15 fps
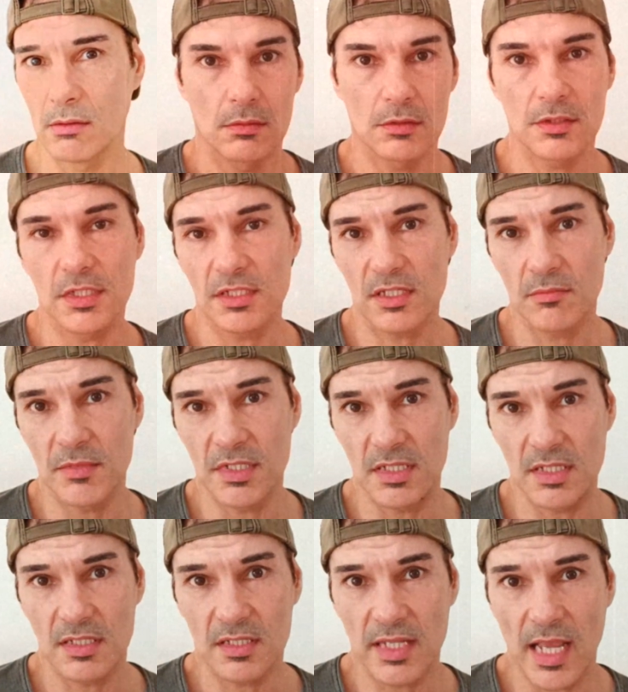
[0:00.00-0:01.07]
System as
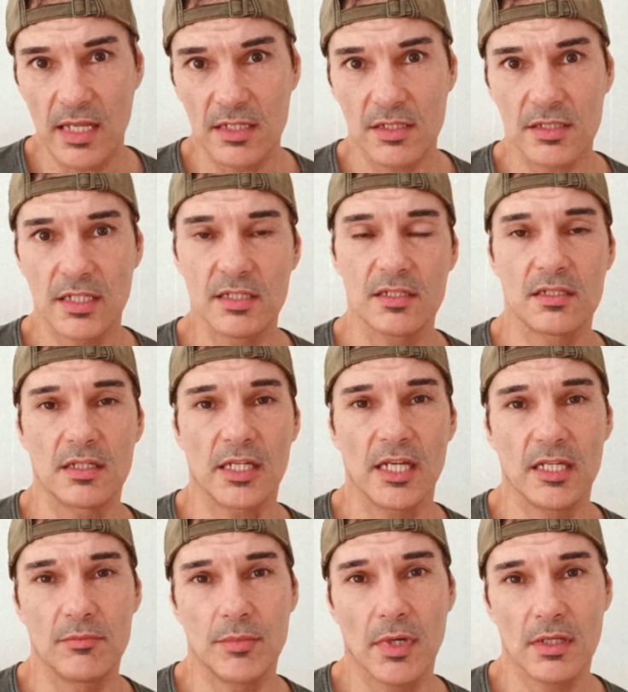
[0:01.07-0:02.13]
it stands seeks to
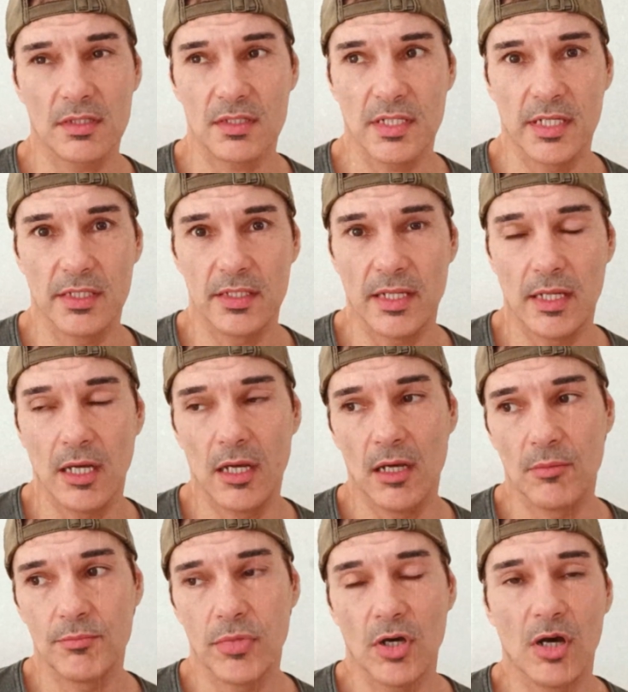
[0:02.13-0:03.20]
keep us in
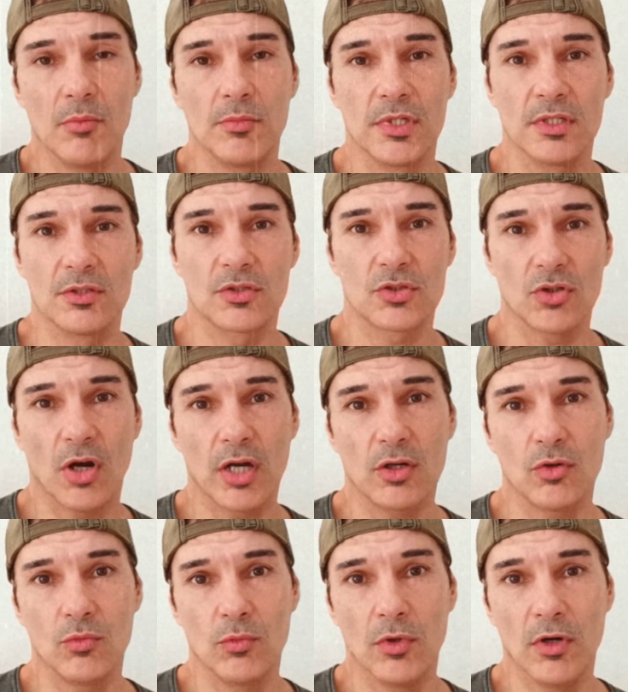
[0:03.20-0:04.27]
a permanent
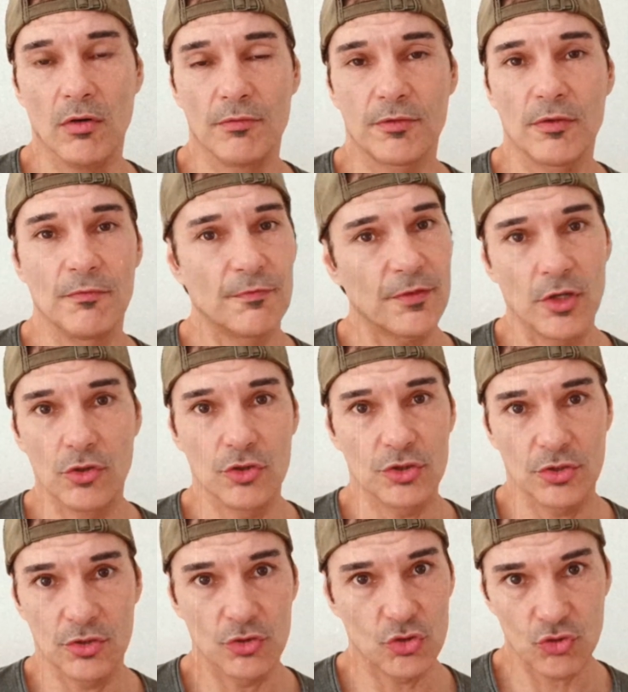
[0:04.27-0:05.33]
cycle of
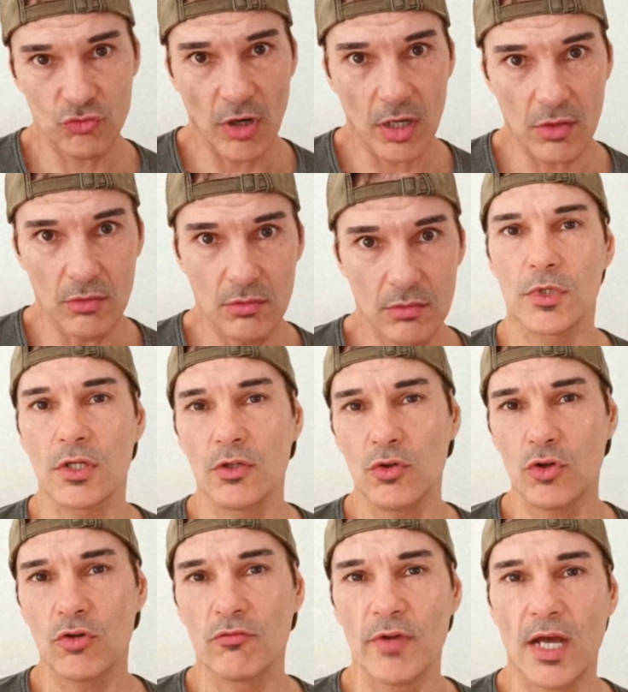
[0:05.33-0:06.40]
confusion and struggle. We can
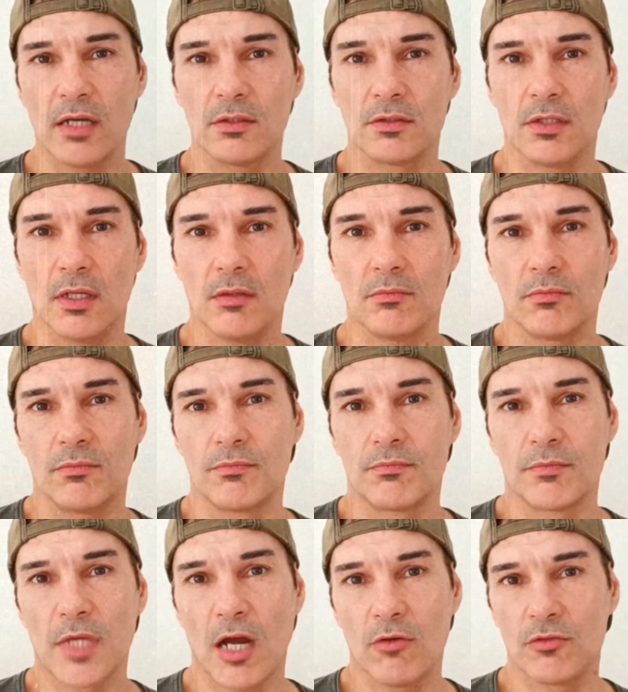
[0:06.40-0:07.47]
look around at
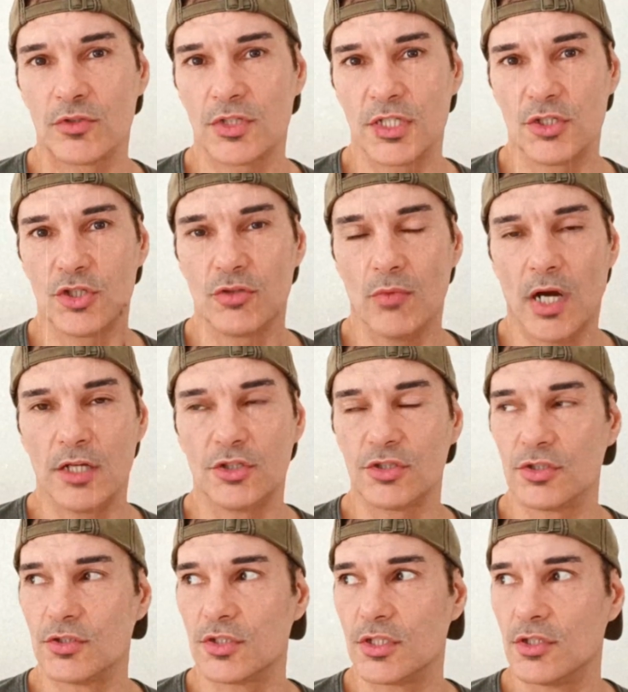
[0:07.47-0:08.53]
current
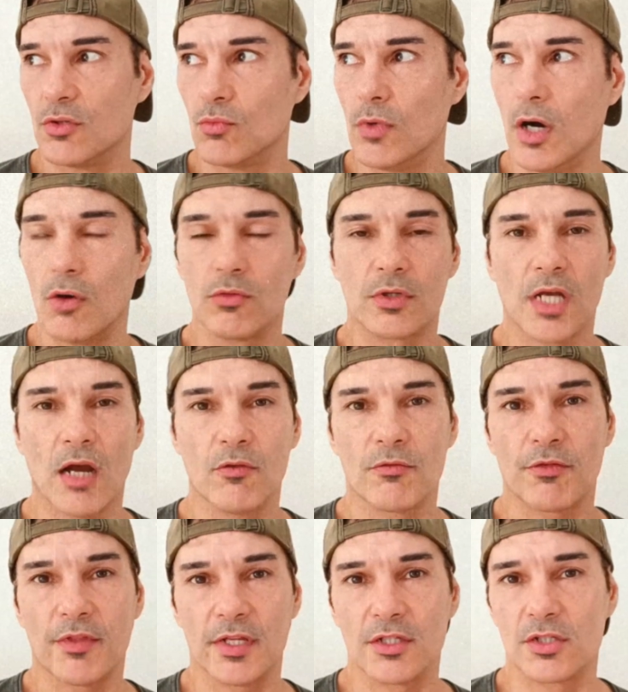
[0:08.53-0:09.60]
situations in the world,
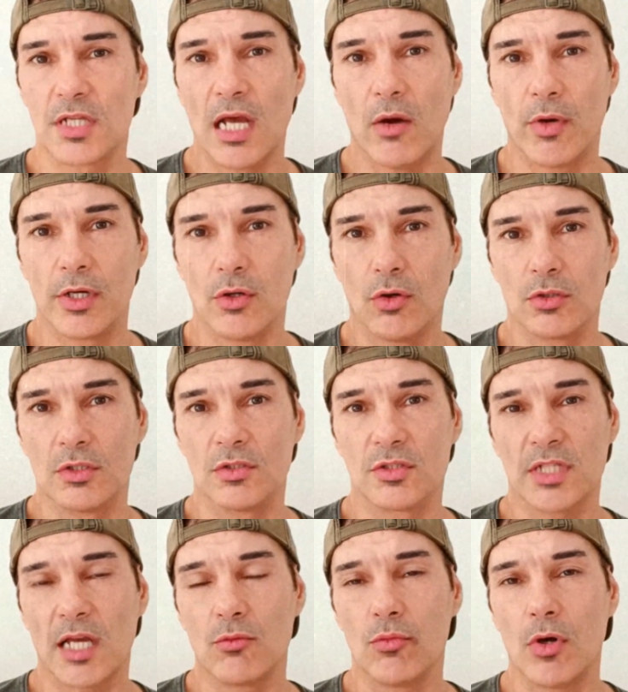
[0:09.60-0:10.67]
current things going on, and
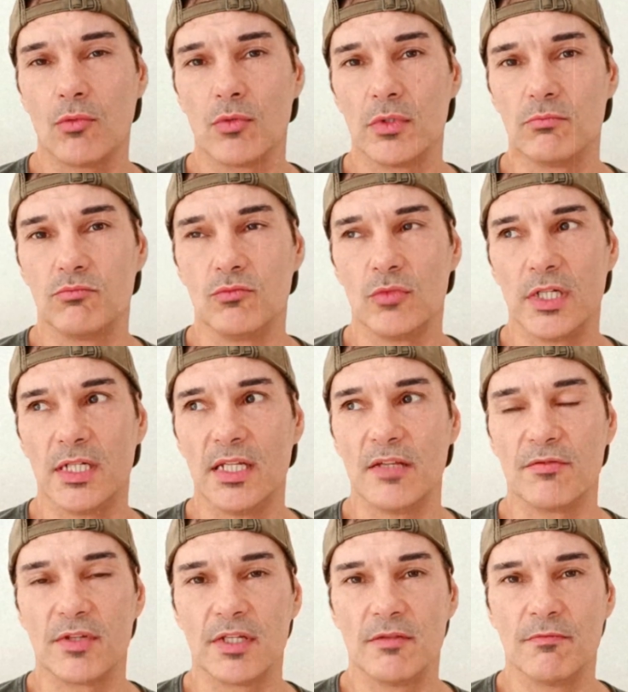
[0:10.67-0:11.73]
say, well, we're, we're
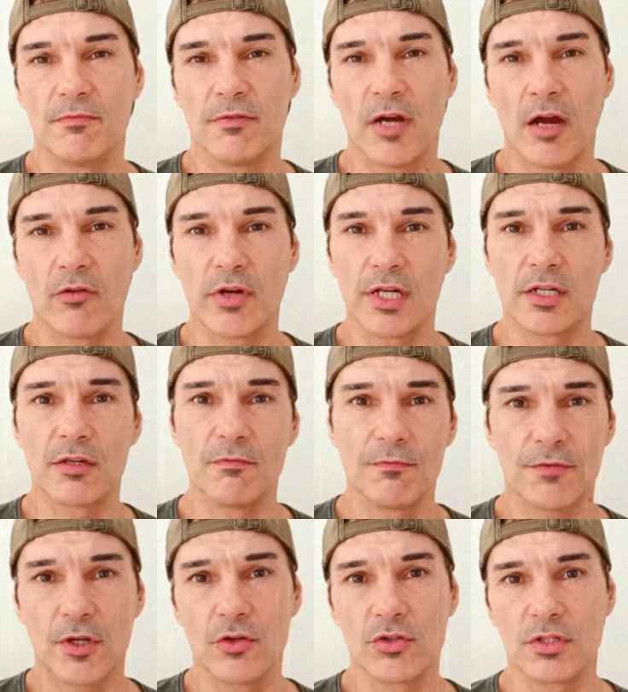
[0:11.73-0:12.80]
living in very
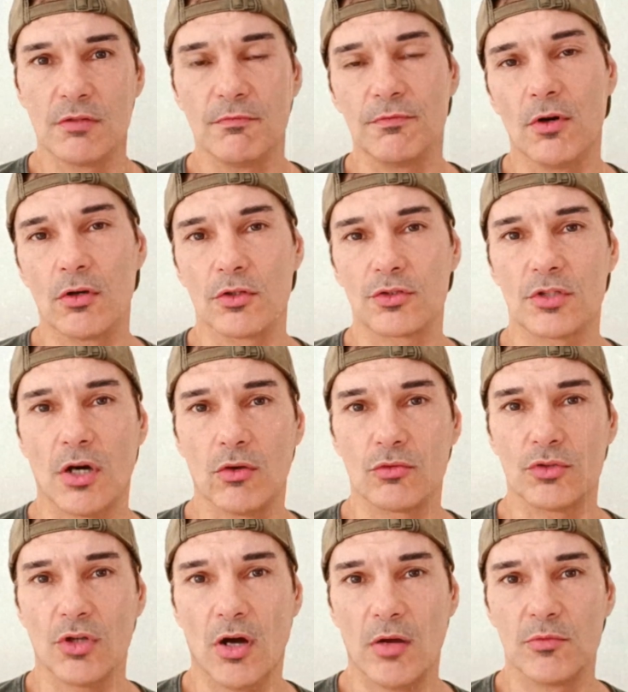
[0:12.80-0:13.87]
confusing and volatile
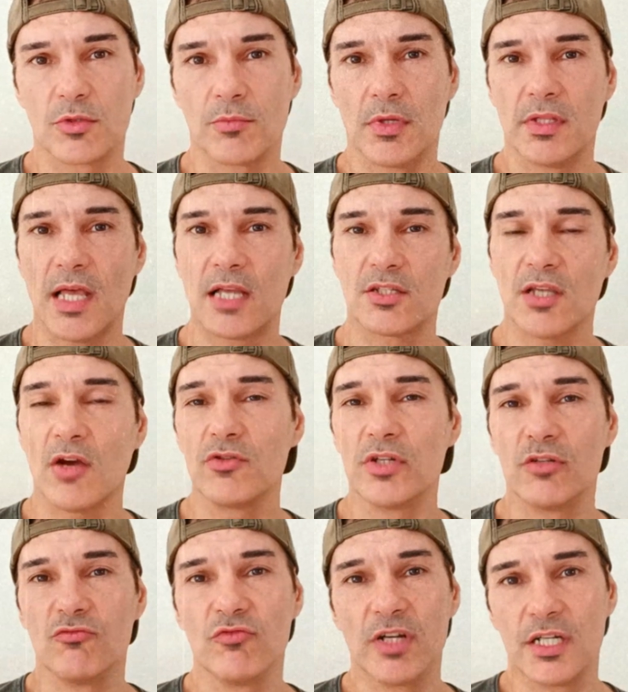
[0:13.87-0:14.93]
times, but that's
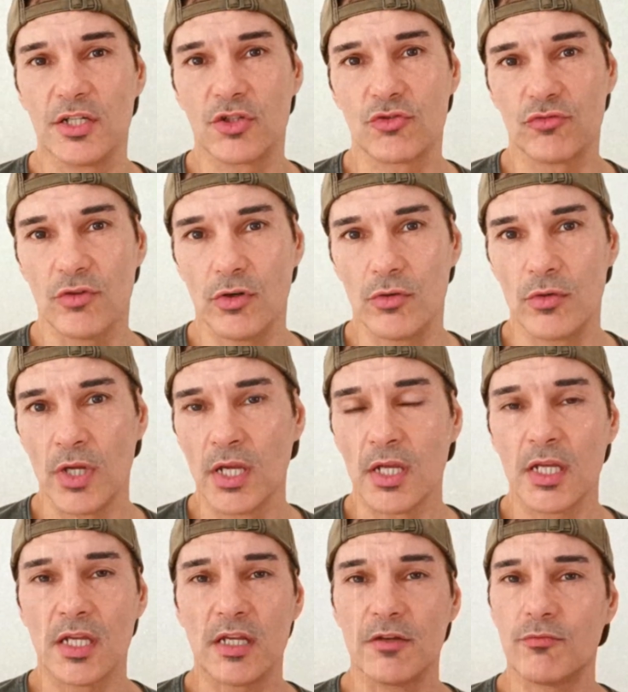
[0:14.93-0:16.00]
only really true
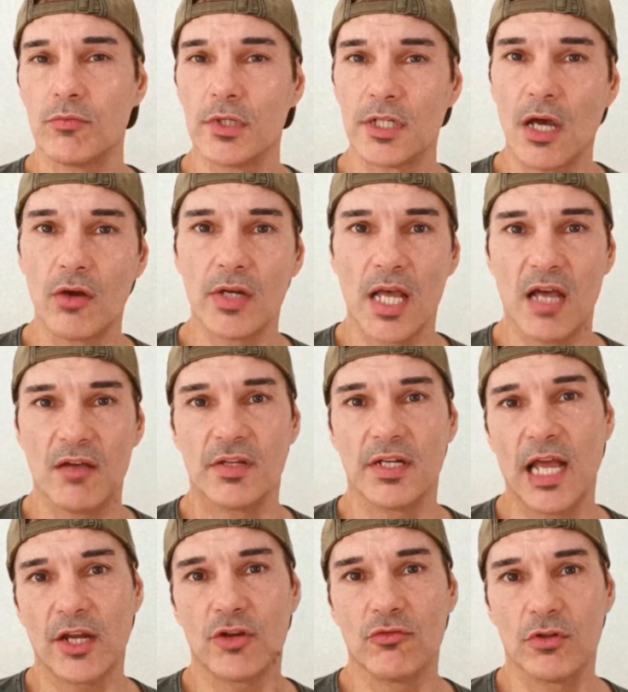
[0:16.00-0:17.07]
if we don't have an
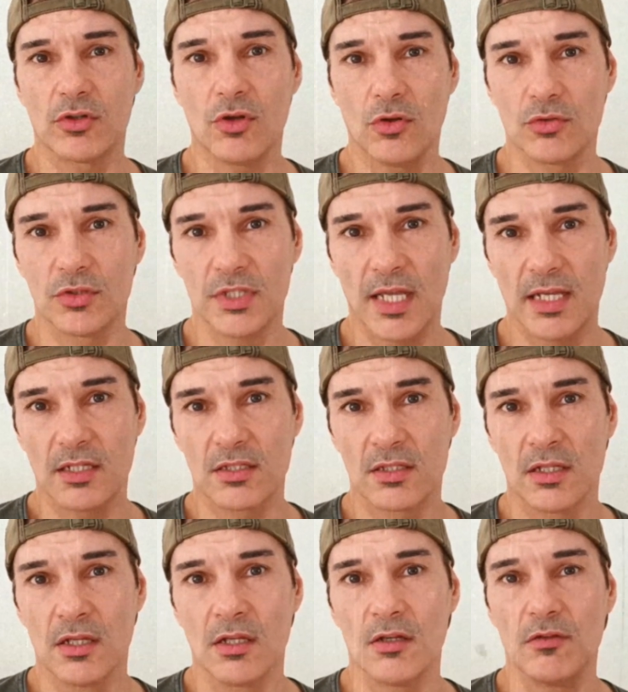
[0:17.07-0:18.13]
accurate
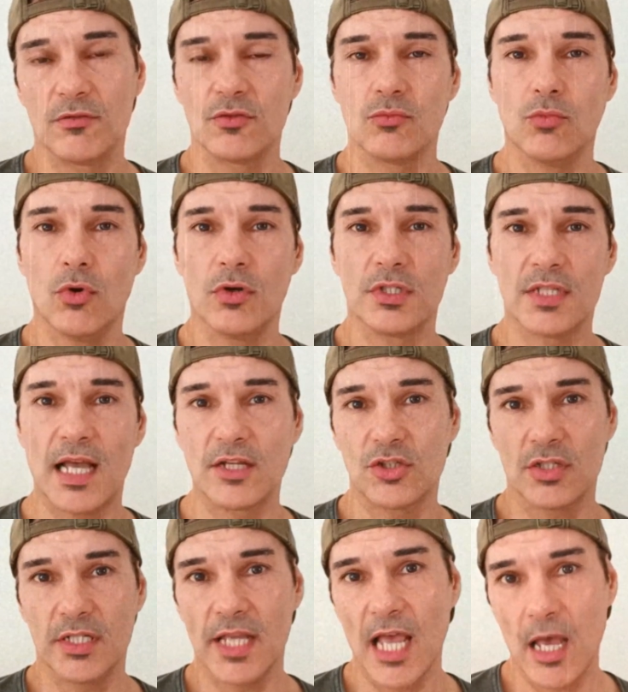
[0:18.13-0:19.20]
context to what is actually